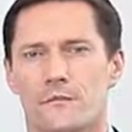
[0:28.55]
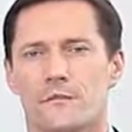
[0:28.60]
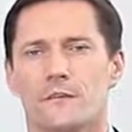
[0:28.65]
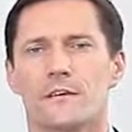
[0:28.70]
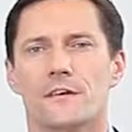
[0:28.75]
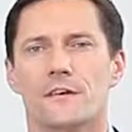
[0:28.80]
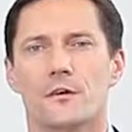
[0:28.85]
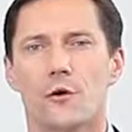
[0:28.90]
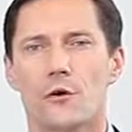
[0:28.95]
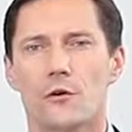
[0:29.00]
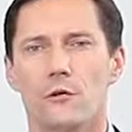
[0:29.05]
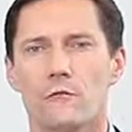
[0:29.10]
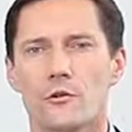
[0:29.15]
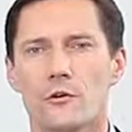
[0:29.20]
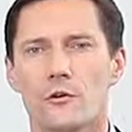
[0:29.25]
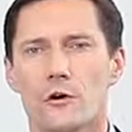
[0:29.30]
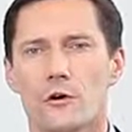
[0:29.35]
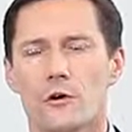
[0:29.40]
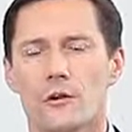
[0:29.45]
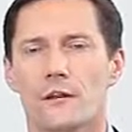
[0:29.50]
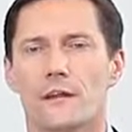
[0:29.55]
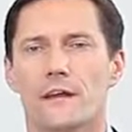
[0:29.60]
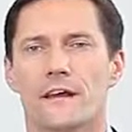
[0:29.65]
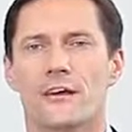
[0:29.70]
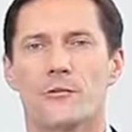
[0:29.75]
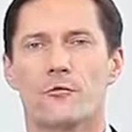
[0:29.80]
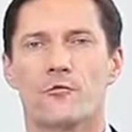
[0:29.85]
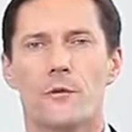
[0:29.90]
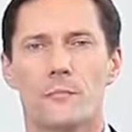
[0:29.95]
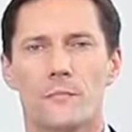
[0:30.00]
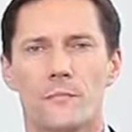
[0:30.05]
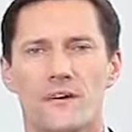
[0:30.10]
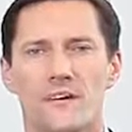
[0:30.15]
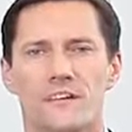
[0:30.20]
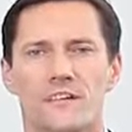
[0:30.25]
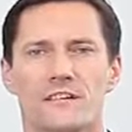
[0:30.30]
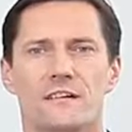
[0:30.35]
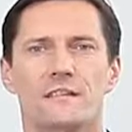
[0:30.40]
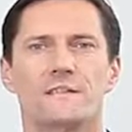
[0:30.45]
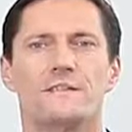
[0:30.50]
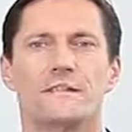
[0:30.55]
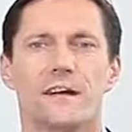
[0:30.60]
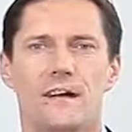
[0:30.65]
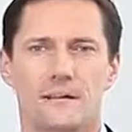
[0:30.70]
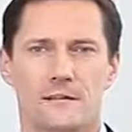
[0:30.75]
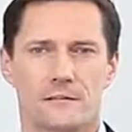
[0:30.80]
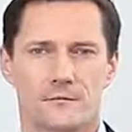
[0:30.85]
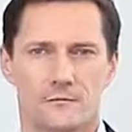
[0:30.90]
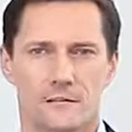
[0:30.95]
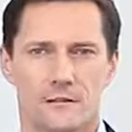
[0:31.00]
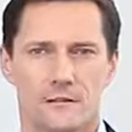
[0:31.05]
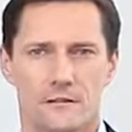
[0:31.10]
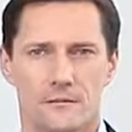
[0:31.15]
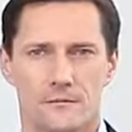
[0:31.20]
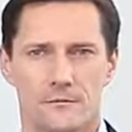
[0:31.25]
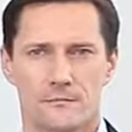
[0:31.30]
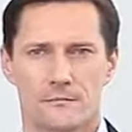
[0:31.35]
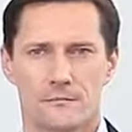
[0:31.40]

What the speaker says: the overall equipment effectiveness.